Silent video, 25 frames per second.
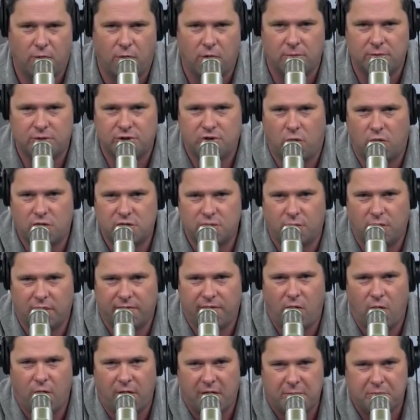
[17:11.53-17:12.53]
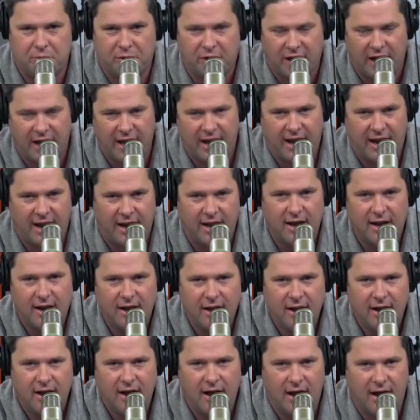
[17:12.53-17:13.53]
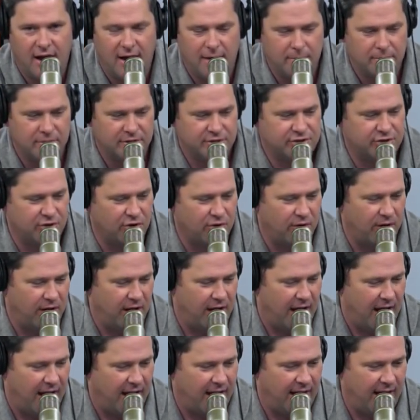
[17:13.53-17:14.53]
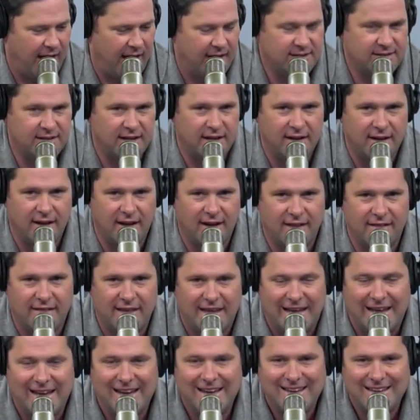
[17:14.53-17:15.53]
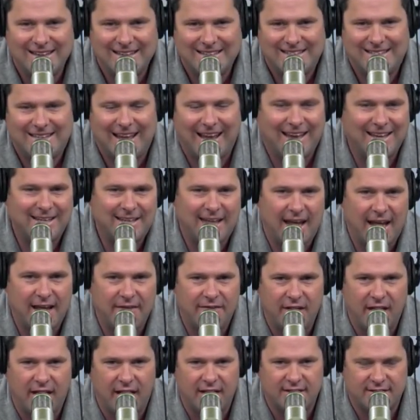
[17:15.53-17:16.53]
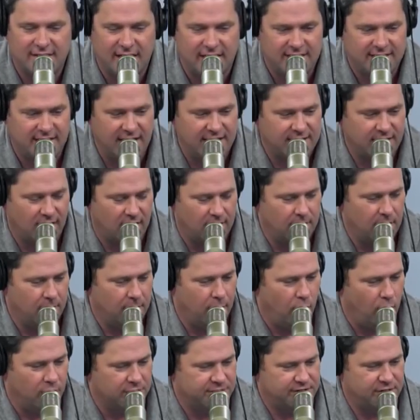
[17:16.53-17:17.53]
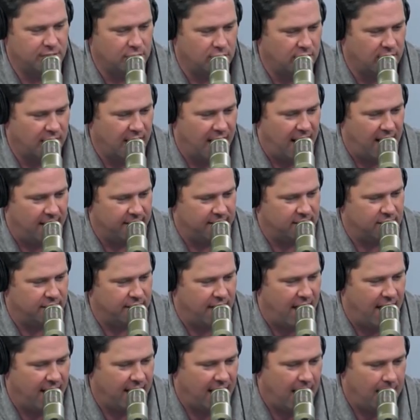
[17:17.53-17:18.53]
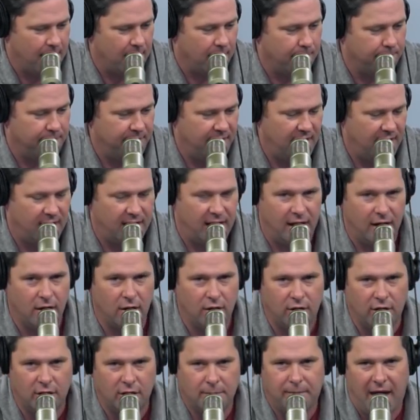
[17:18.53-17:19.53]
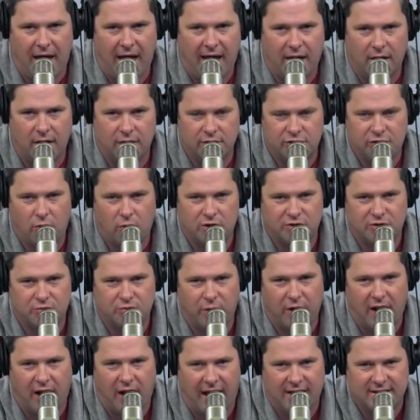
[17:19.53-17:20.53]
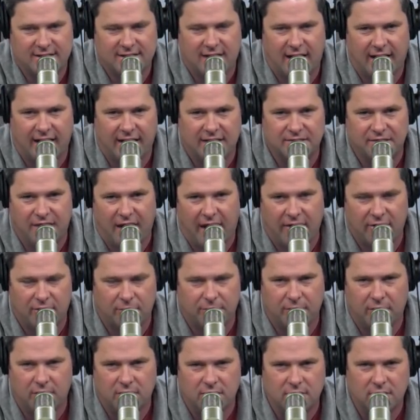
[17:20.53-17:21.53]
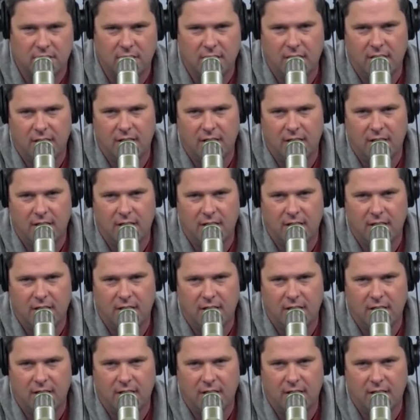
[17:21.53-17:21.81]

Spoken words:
form, Georgia will have already played Missouri, I guess, in the second day of the SEC tournament. But we'll still look ahead to that game a bit here, look back on Georgia's win last night against Vanderbilt, and